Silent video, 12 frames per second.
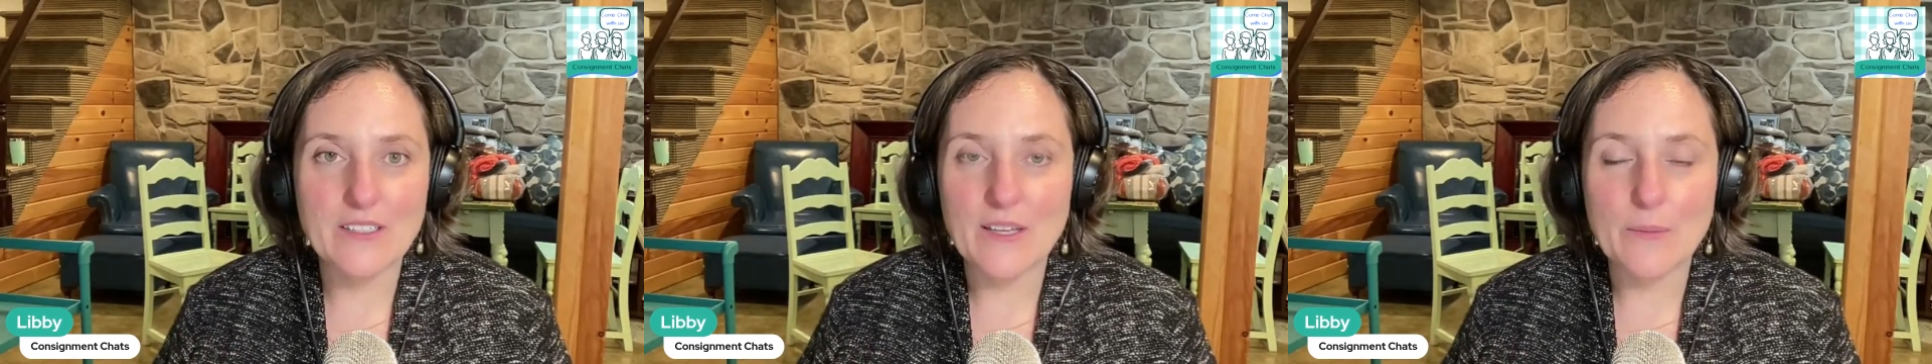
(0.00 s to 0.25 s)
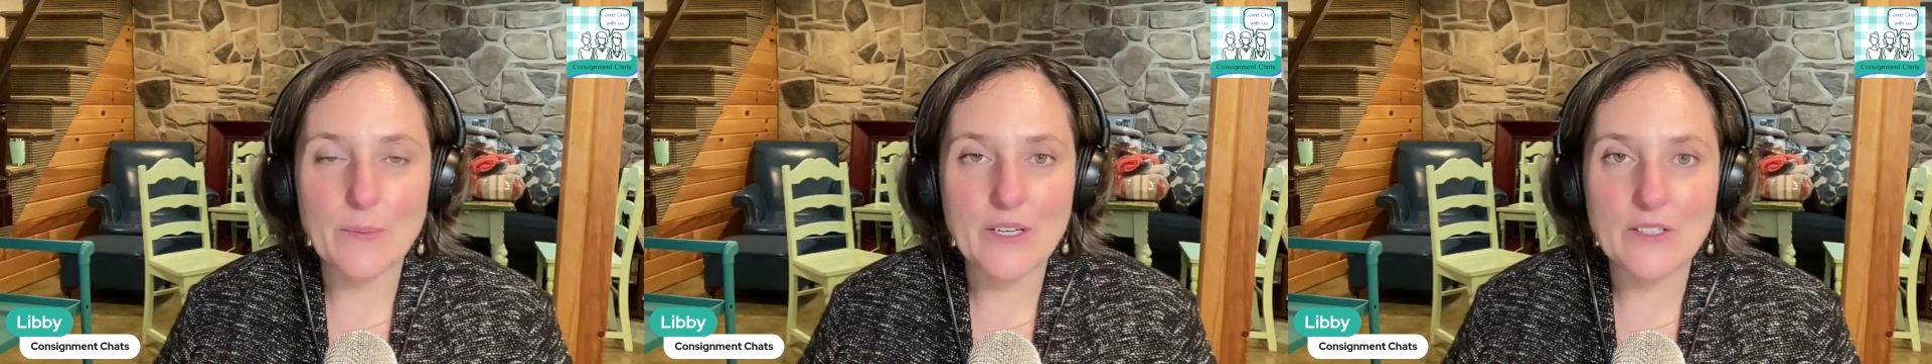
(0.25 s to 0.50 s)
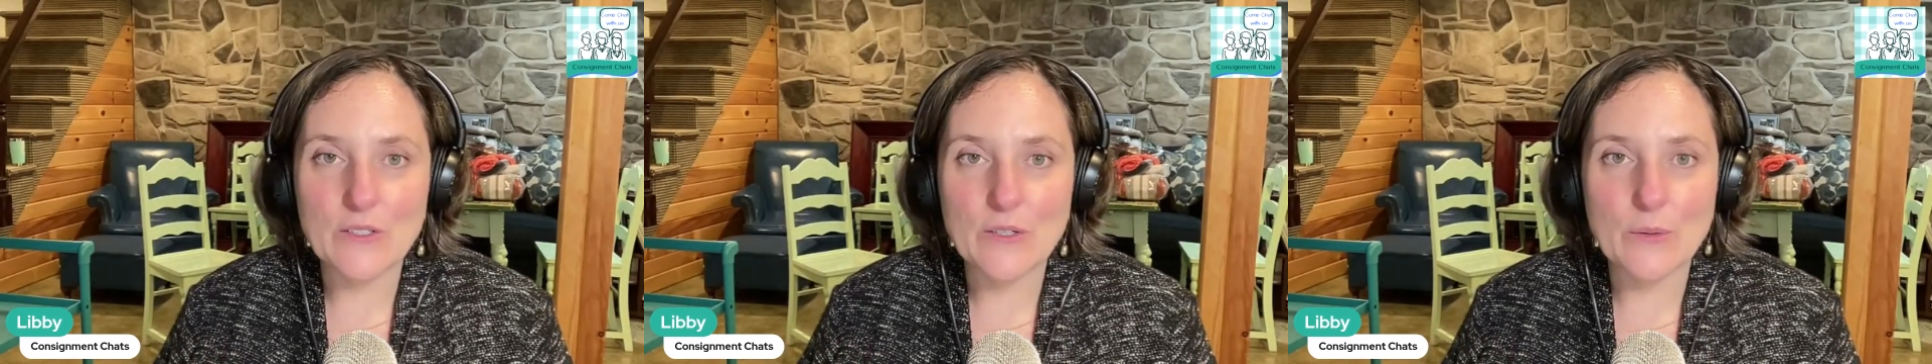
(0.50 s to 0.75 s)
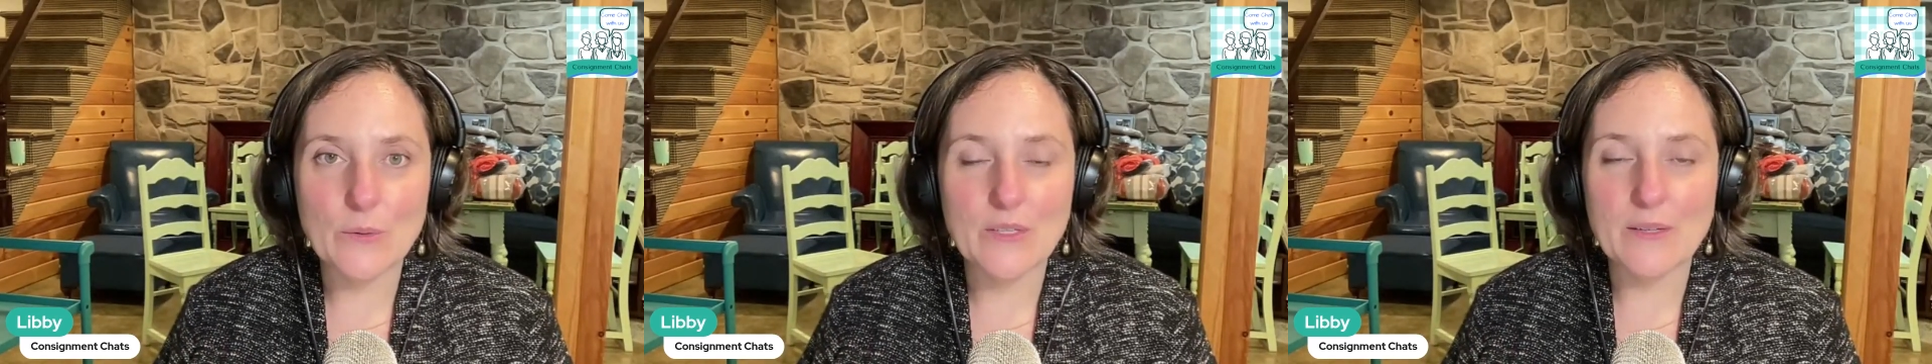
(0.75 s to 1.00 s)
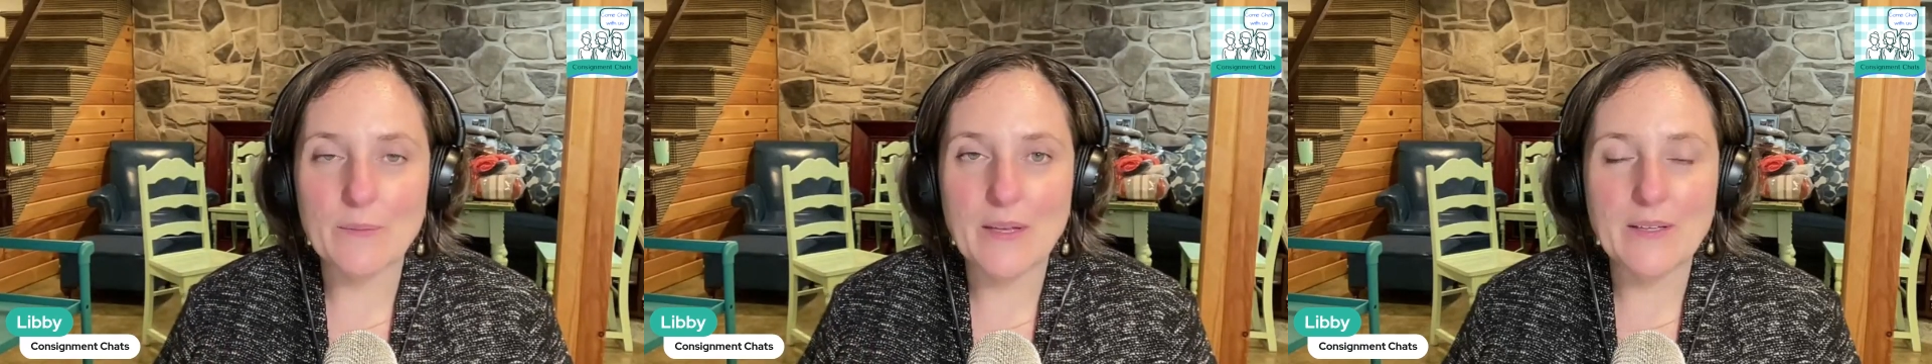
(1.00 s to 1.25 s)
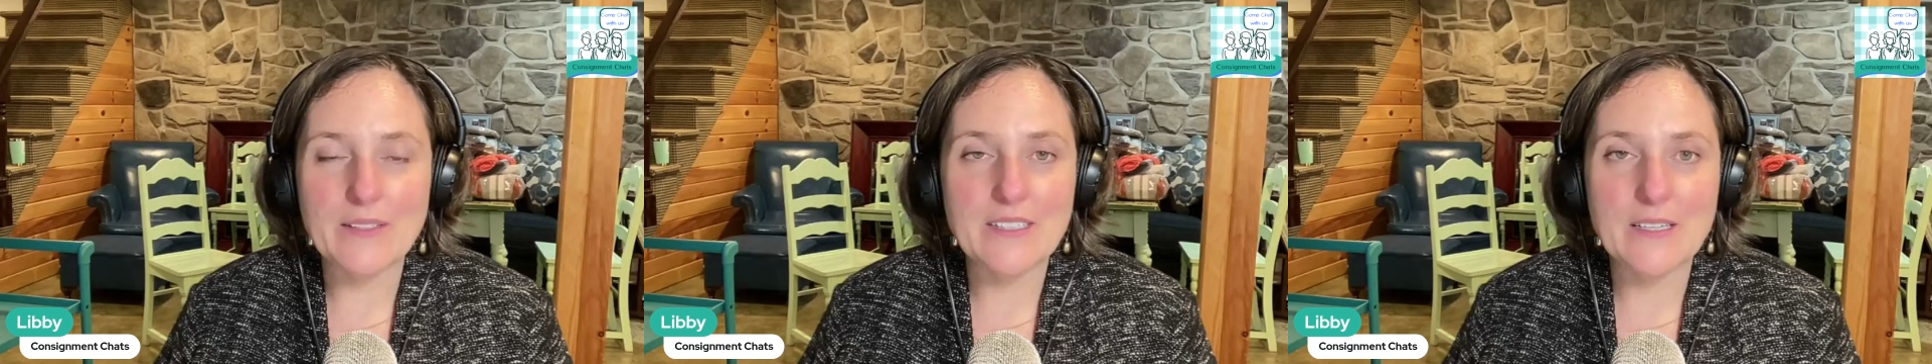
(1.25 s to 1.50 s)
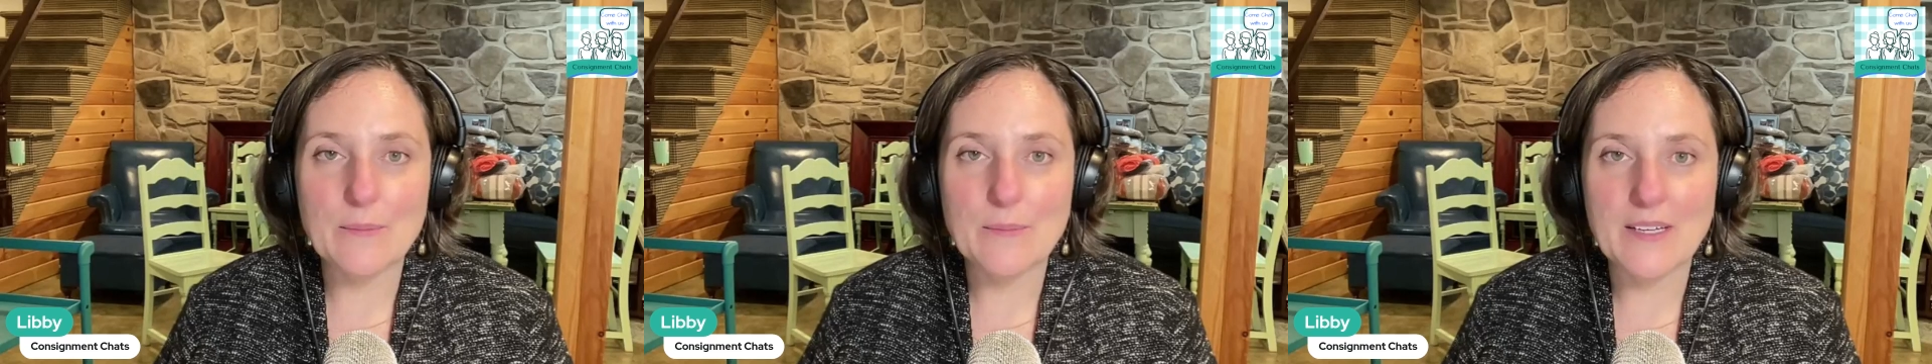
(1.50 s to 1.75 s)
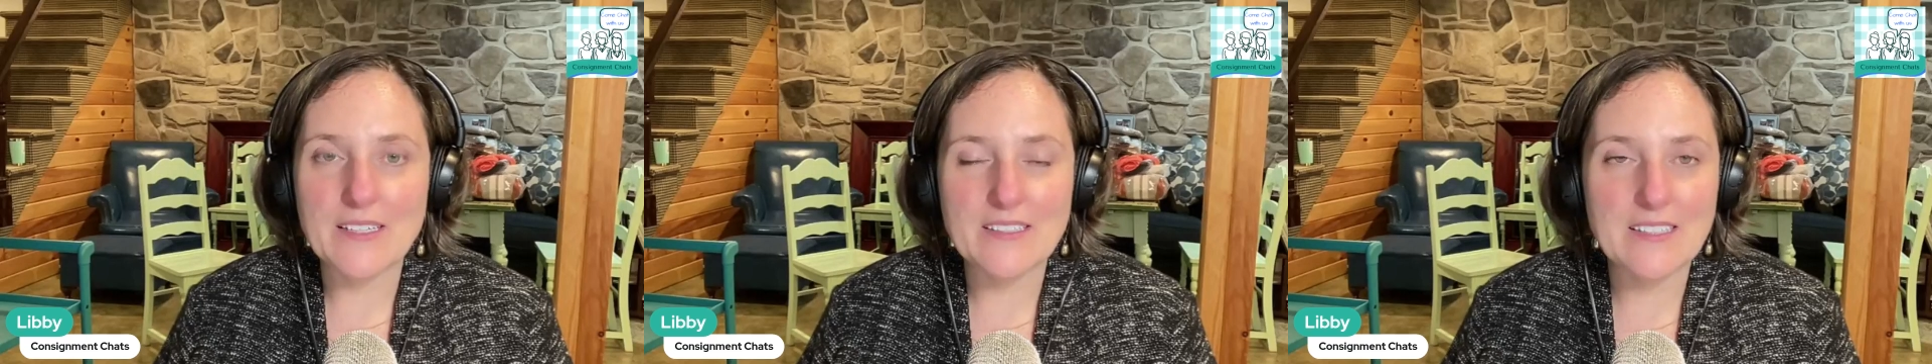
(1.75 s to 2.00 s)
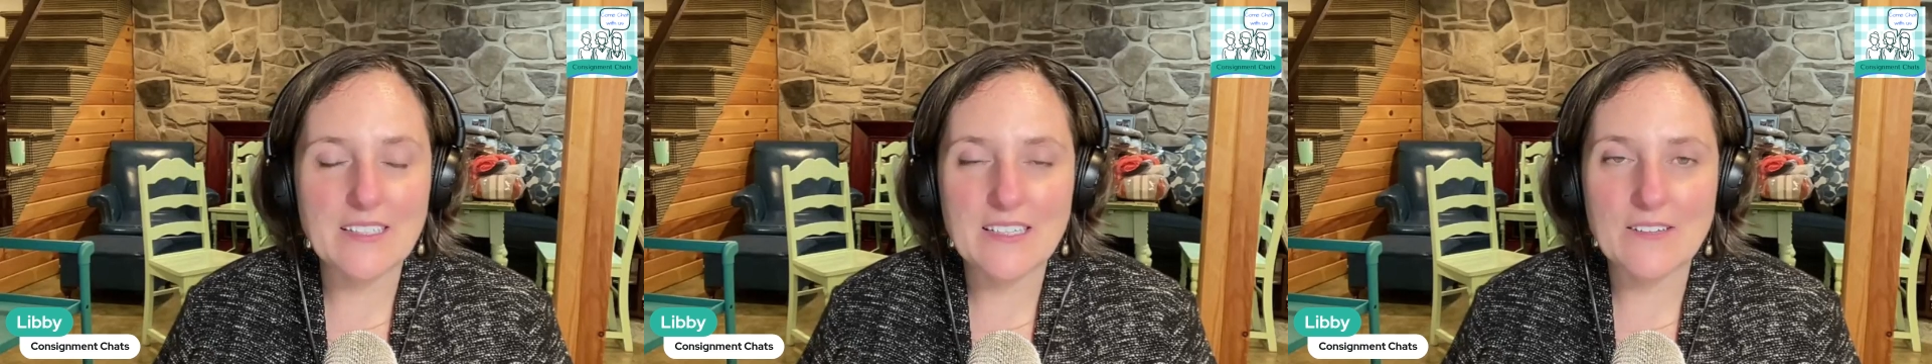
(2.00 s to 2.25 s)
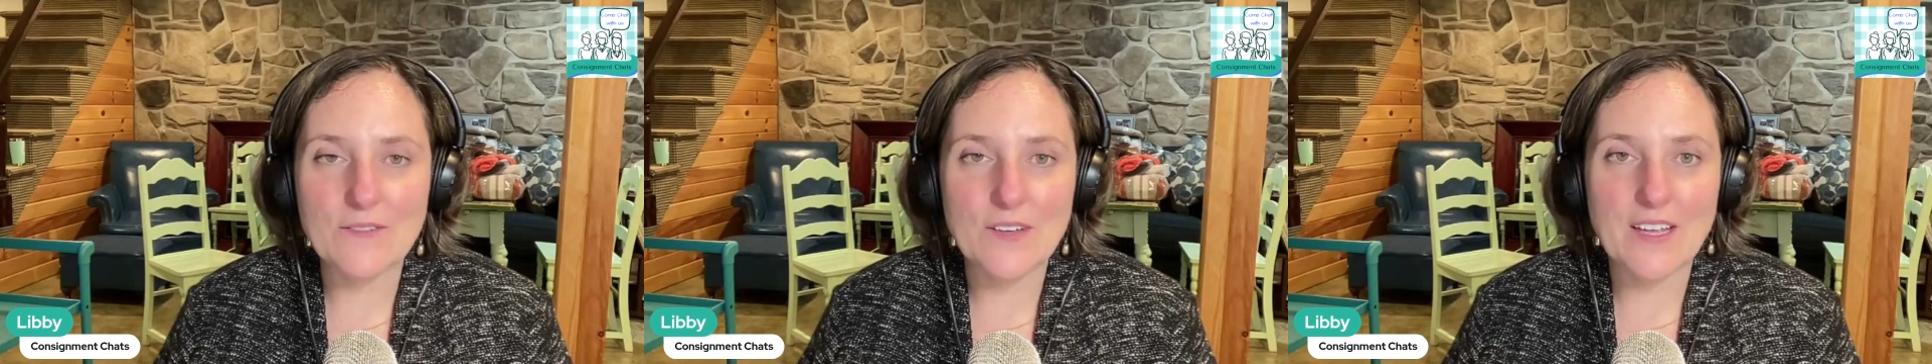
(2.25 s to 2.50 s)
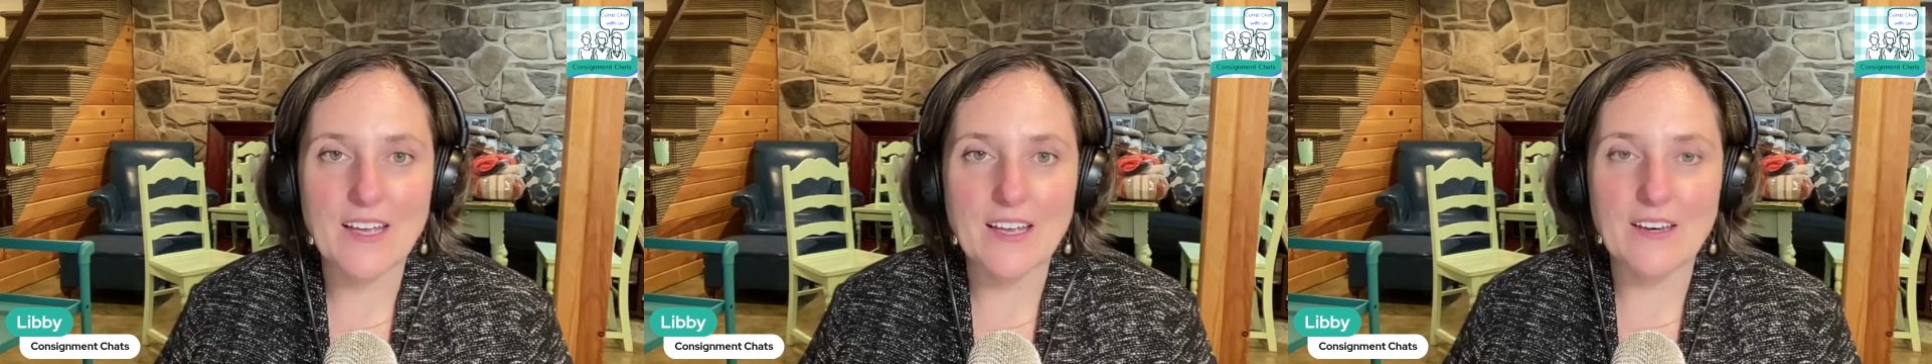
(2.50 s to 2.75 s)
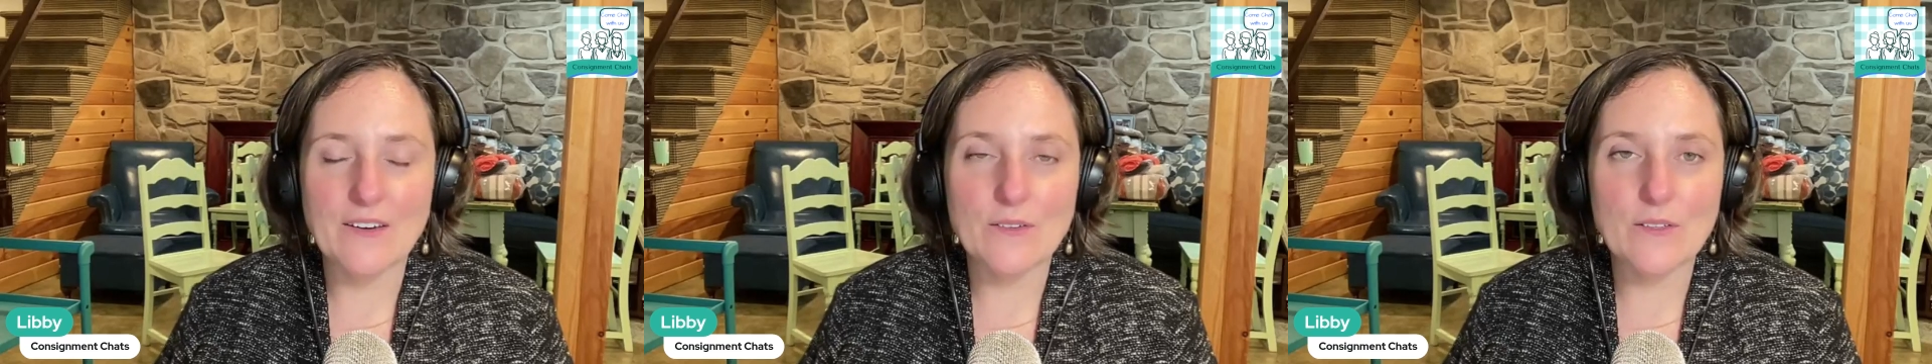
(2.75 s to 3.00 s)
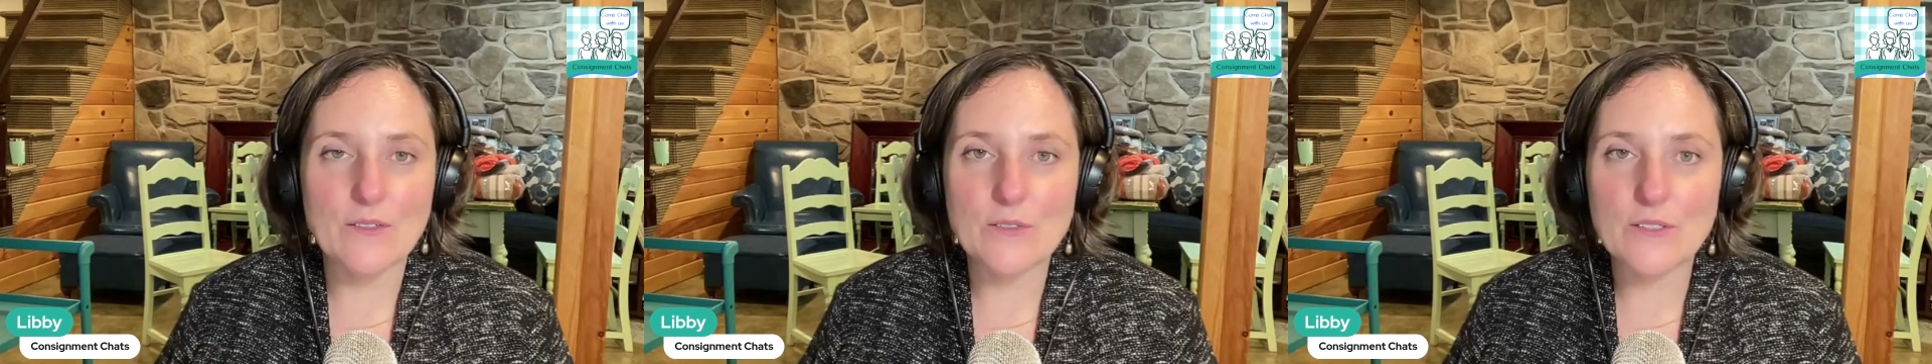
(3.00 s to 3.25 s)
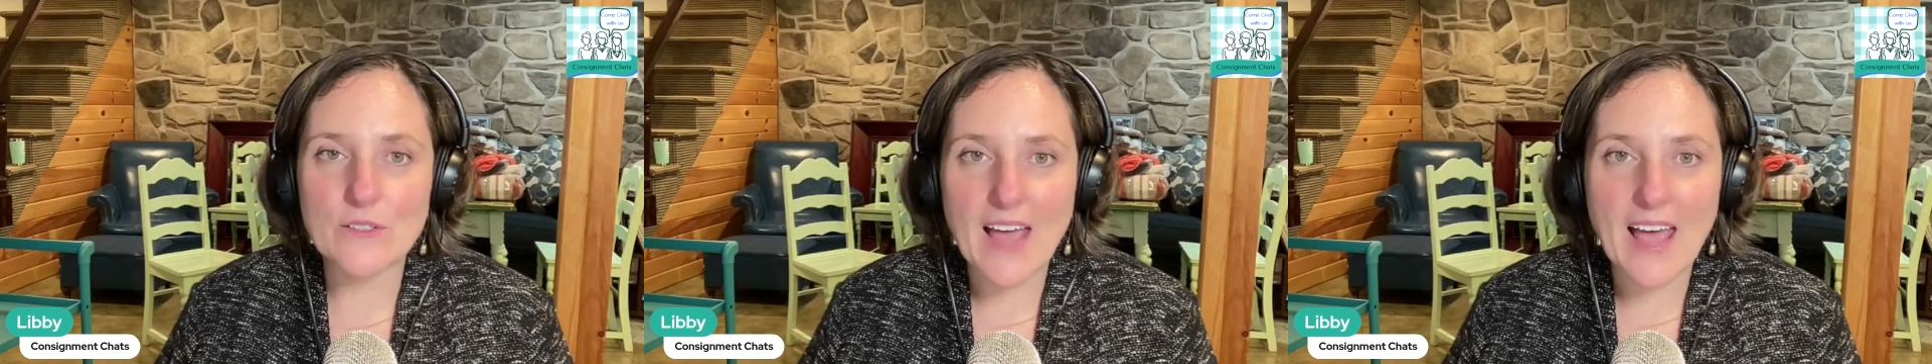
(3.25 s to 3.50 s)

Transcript: that we do that may seem insignificant or those little